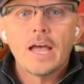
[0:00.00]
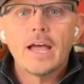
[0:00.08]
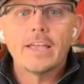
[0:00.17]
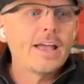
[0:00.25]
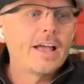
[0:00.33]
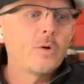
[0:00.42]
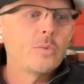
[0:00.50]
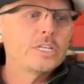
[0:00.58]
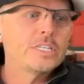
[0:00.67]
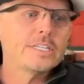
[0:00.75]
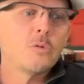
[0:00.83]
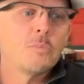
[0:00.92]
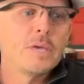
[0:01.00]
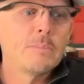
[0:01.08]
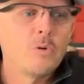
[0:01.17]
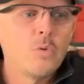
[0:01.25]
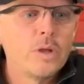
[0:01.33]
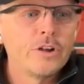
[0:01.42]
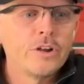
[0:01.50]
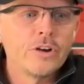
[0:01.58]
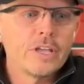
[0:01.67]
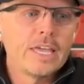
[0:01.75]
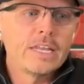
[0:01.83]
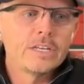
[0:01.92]
I always tell people when
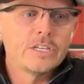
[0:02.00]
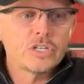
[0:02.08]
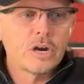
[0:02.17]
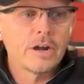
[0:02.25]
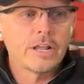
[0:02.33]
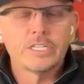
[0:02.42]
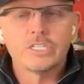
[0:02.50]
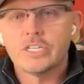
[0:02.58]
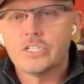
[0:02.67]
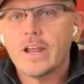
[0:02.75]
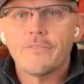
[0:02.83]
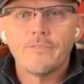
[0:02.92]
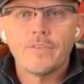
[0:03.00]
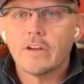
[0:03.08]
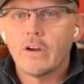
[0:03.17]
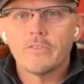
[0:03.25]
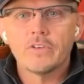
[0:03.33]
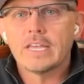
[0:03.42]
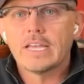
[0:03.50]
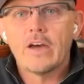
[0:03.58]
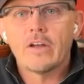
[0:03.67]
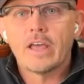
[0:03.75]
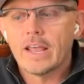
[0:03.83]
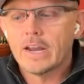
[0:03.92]
they're getting started because they try to figure everything
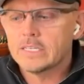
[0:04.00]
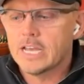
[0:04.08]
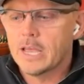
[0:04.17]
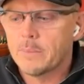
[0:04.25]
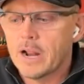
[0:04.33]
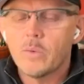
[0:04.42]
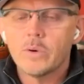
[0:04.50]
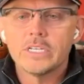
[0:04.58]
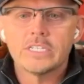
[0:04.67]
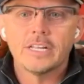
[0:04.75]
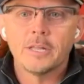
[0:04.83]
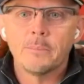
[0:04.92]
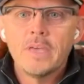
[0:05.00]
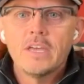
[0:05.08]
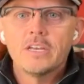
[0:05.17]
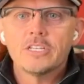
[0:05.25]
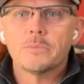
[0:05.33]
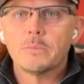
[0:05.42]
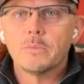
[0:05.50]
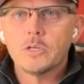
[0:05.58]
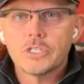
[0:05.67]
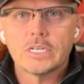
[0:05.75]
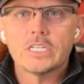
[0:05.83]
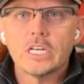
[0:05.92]
out ahead of time, and I always tell them some of the
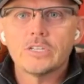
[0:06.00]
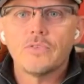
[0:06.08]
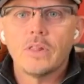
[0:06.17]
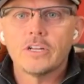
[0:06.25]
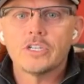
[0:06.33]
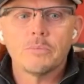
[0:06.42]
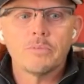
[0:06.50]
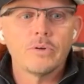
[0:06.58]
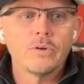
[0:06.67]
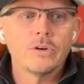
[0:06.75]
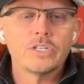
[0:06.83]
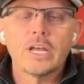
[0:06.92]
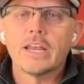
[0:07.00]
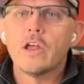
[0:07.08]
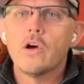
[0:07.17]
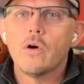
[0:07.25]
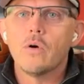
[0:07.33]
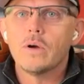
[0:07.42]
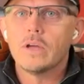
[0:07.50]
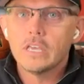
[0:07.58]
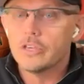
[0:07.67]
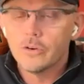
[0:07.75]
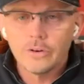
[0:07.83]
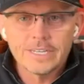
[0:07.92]
most successful entrepreneurs I know,
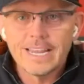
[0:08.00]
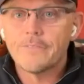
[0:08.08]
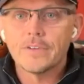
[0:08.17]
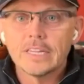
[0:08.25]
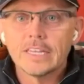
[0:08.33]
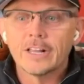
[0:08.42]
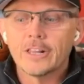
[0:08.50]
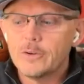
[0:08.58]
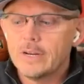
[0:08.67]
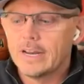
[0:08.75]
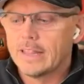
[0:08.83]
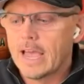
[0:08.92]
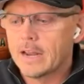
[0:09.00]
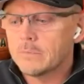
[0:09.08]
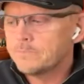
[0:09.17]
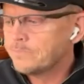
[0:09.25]
you're definitely included in that.